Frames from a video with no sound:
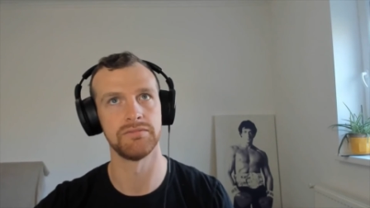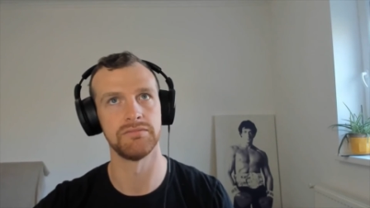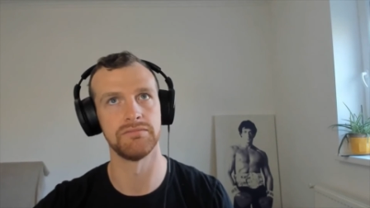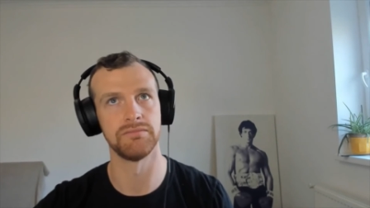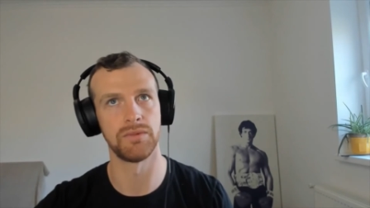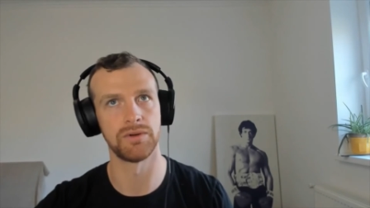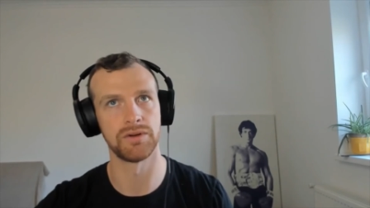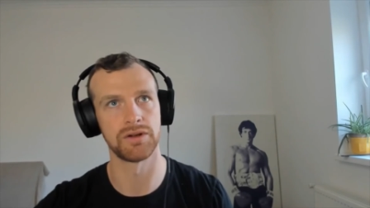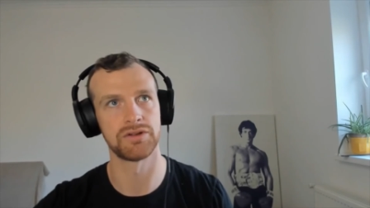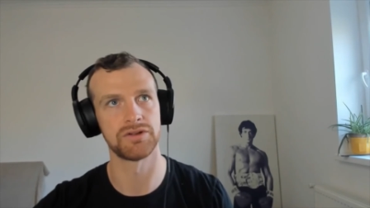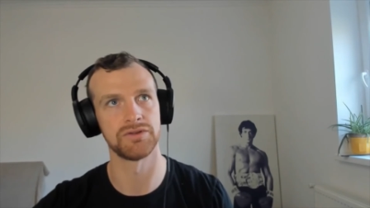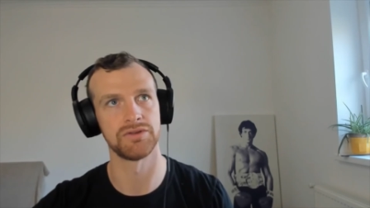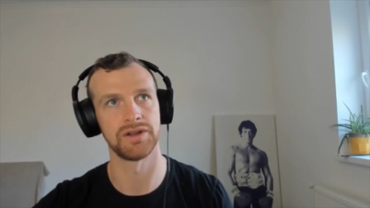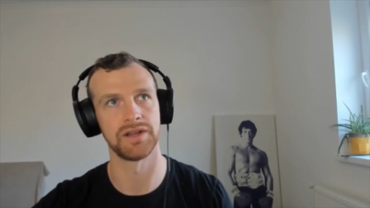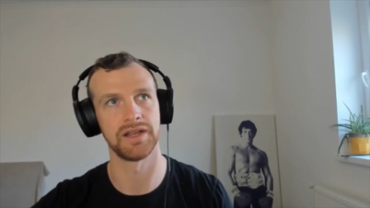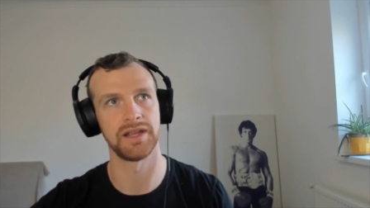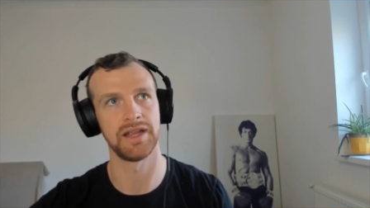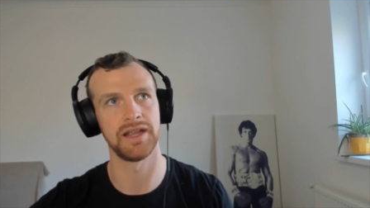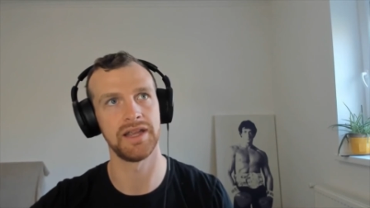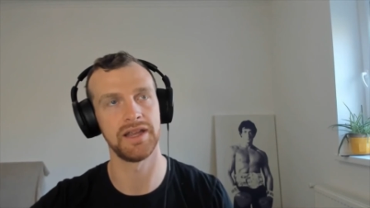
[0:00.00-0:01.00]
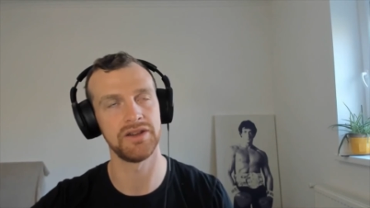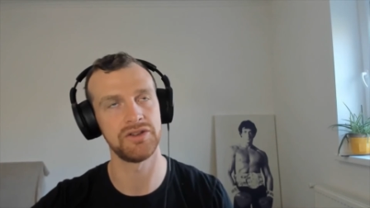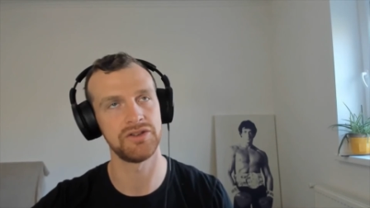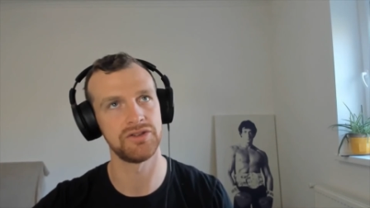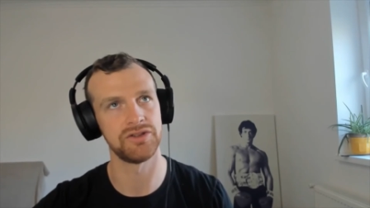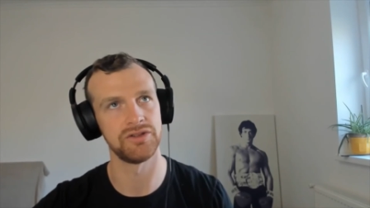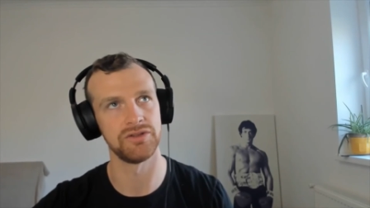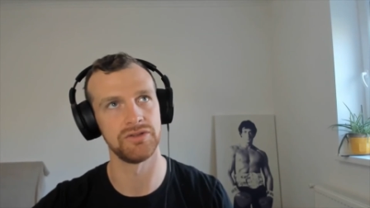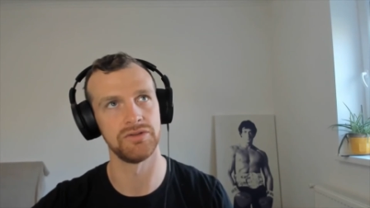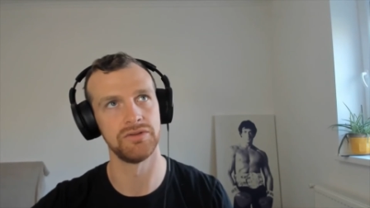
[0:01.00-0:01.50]
monitoring
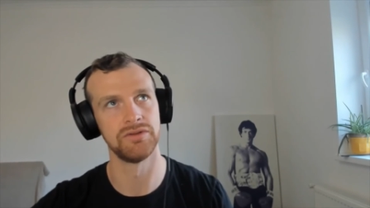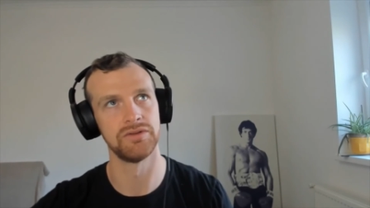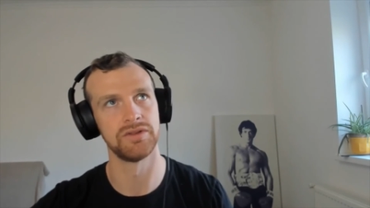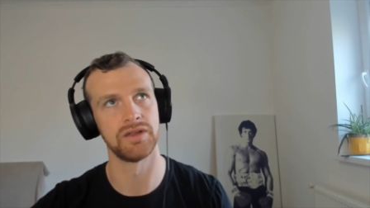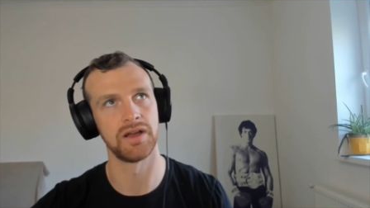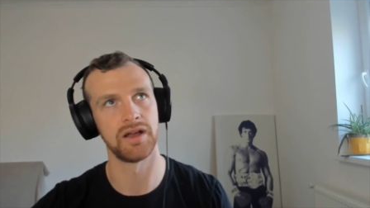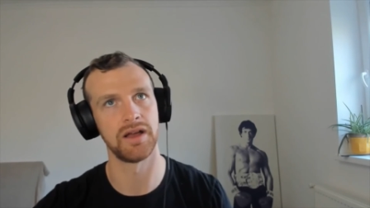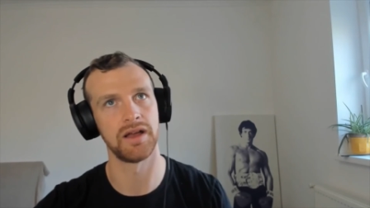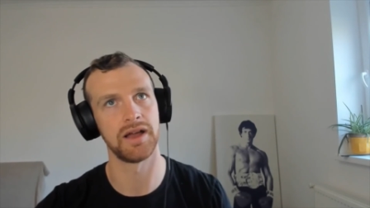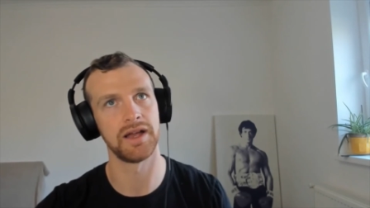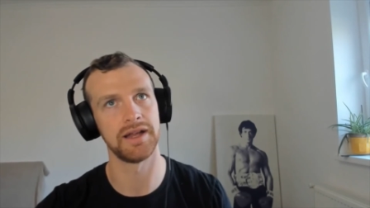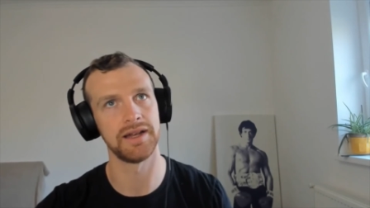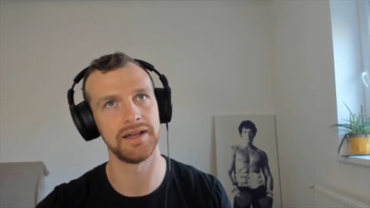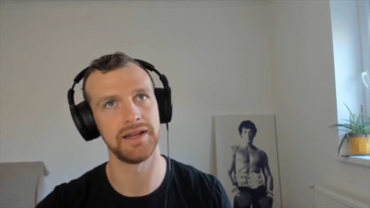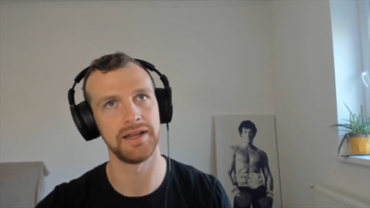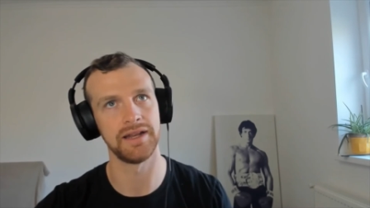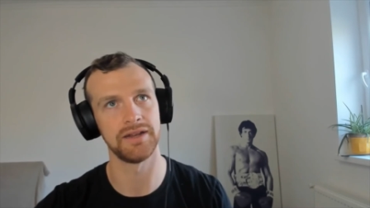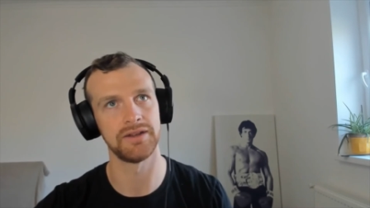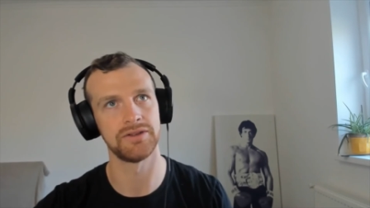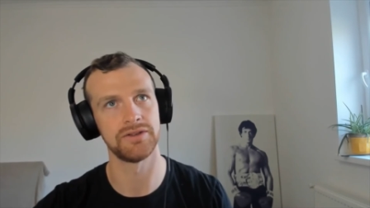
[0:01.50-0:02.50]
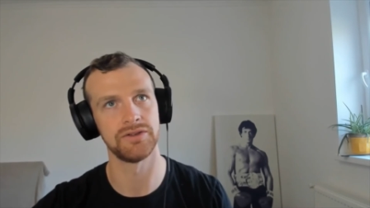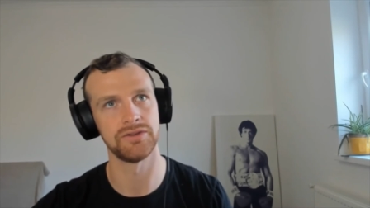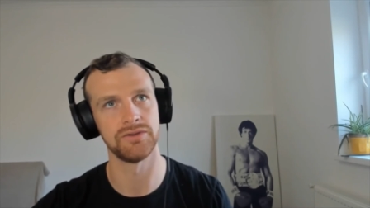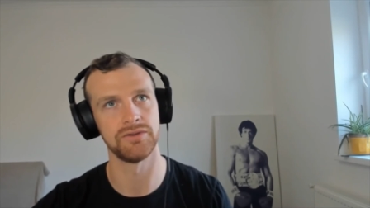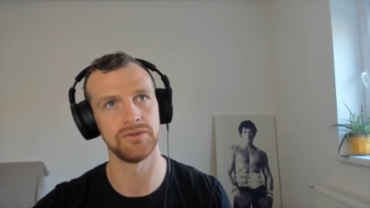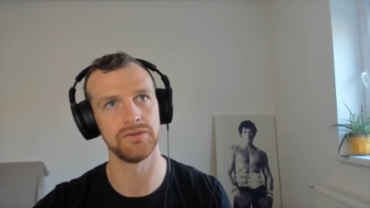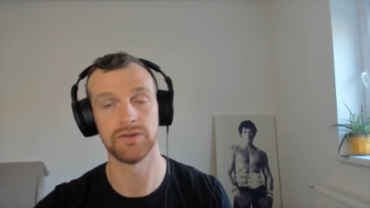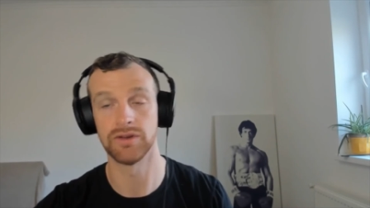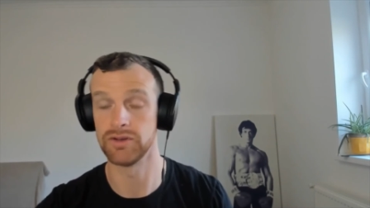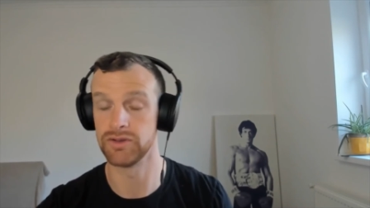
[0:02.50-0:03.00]
issue that I need
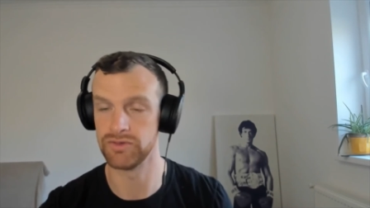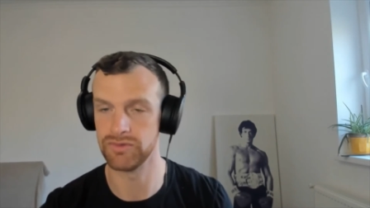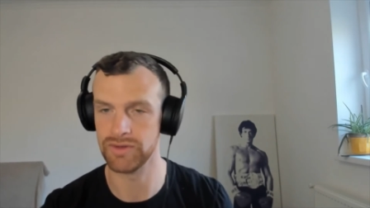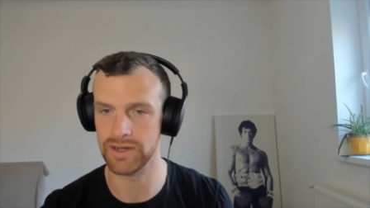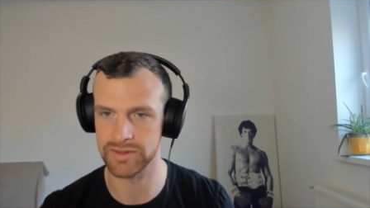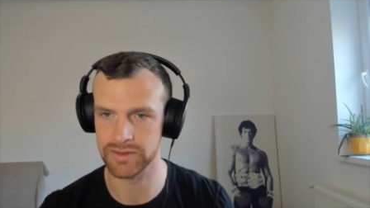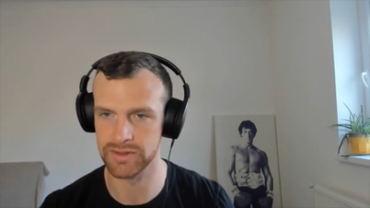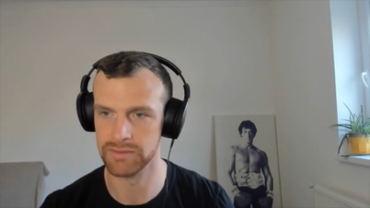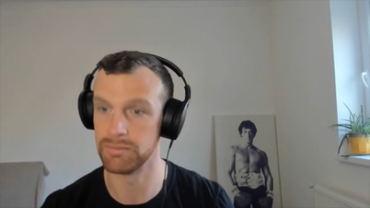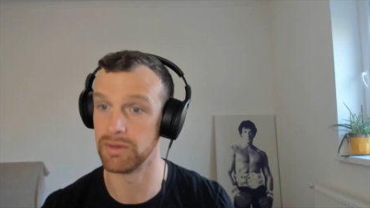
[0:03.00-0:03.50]
to address.